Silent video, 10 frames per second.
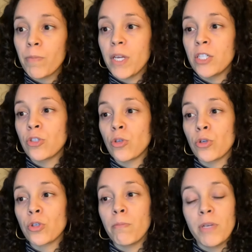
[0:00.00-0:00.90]
and
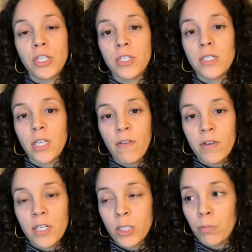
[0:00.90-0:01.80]
social missions of a
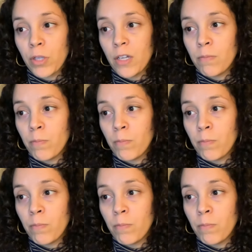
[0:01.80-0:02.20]
discipline.